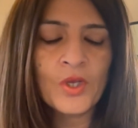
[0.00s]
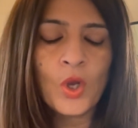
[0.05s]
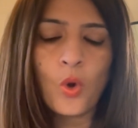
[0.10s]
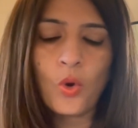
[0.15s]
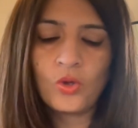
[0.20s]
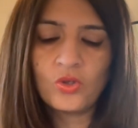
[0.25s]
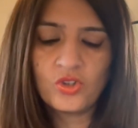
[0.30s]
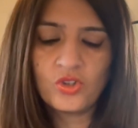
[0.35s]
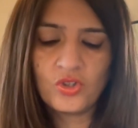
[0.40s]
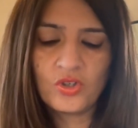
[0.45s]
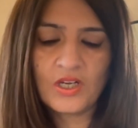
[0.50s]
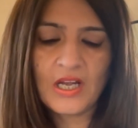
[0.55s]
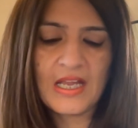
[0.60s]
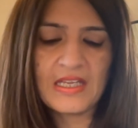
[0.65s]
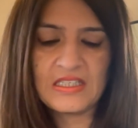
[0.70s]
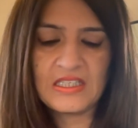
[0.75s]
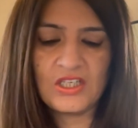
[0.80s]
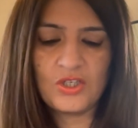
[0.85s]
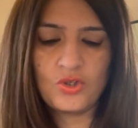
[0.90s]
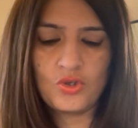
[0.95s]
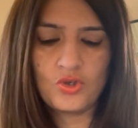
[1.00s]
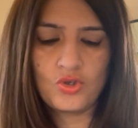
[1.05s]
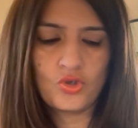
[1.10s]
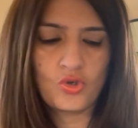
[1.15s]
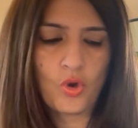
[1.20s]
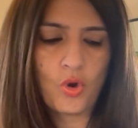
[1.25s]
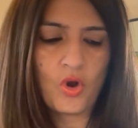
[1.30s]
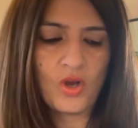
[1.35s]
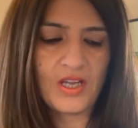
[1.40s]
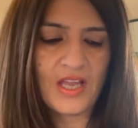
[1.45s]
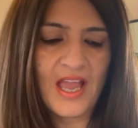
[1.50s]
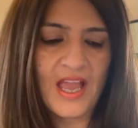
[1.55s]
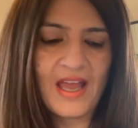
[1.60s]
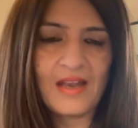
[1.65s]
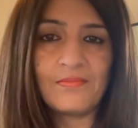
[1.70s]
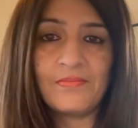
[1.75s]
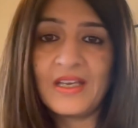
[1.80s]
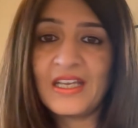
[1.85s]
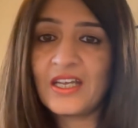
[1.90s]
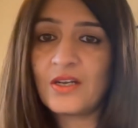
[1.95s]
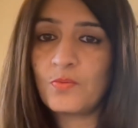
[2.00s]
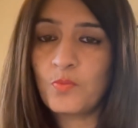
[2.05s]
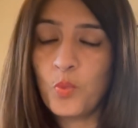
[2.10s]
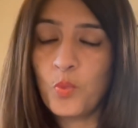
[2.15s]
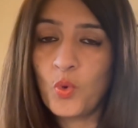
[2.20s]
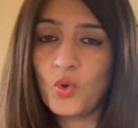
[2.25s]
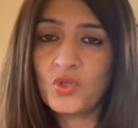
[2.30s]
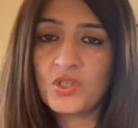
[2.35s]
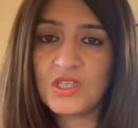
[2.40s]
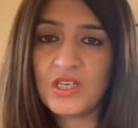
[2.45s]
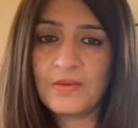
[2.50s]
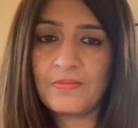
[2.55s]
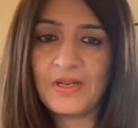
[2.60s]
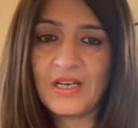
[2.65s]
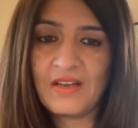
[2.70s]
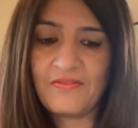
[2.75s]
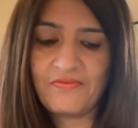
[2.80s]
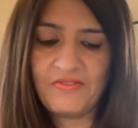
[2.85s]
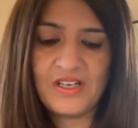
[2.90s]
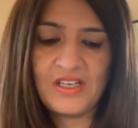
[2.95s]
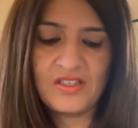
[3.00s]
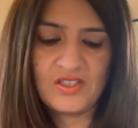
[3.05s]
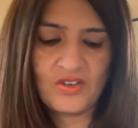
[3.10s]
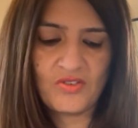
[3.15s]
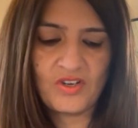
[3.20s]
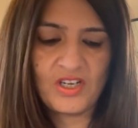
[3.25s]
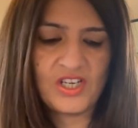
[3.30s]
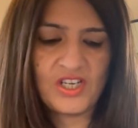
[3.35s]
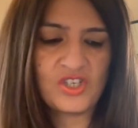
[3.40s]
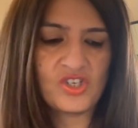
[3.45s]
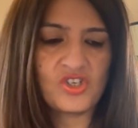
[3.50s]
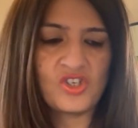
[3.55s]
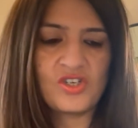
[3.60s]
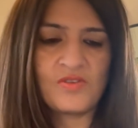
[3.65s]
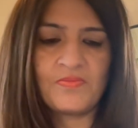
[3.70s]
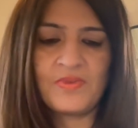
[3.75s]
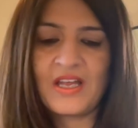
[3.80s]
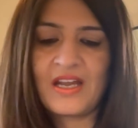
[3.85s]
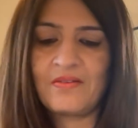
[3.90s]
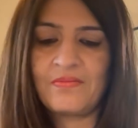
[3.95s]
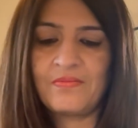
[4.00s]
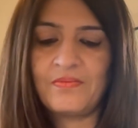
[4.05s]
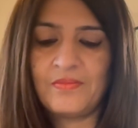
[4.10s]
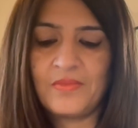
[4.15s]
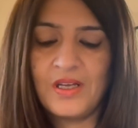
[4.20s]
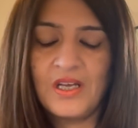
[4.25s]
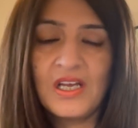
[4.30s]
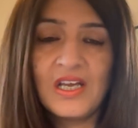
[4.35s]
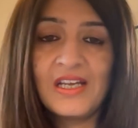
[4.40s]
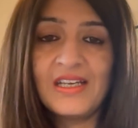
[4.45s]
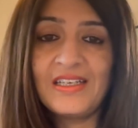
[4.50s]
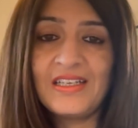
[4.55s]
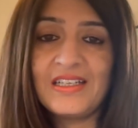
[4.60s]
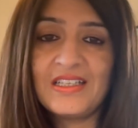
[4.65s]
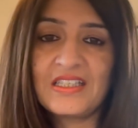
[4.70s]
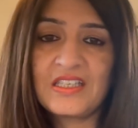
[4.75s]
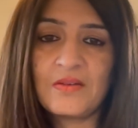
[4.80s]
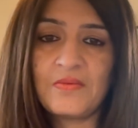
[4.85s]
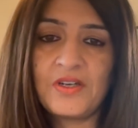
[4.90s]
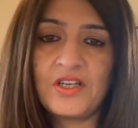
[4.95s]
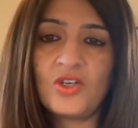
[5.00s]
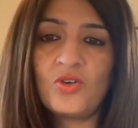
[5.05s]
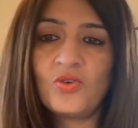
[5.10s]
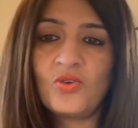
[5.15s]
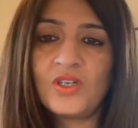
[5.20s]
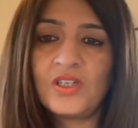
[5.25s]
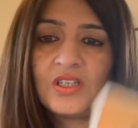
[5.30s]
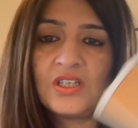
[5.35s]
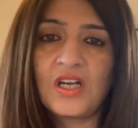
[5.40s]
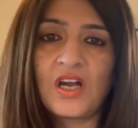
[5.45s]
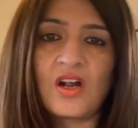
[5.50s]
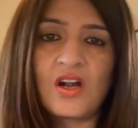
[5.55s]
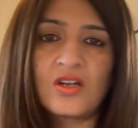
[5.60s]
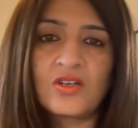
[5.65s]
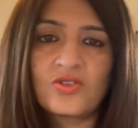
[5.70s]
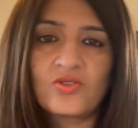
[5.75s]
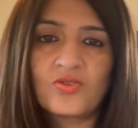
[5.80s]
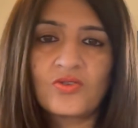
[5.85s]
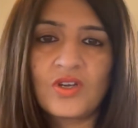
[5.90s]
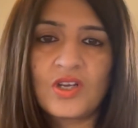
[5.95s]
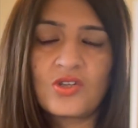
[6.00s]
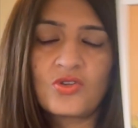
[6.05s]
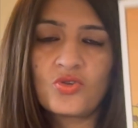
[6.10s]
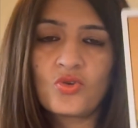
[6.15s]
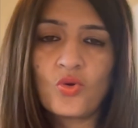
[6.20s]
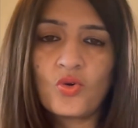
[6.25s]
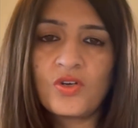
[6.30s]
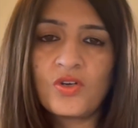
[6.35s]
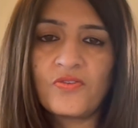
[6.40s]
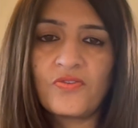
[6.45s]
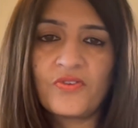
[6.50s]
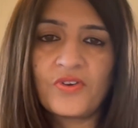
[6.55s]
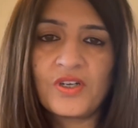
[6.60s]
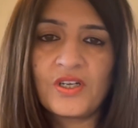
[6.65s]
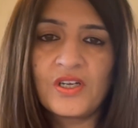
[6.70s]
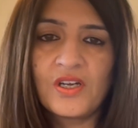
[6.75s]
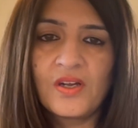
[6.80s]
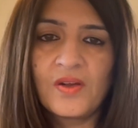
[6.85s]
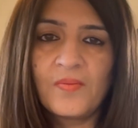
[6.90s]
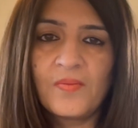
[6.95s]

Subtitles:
Also, you guys need to talk and make it more stable. I feel it's a relationship that needs stability. Look at the cards today. So different.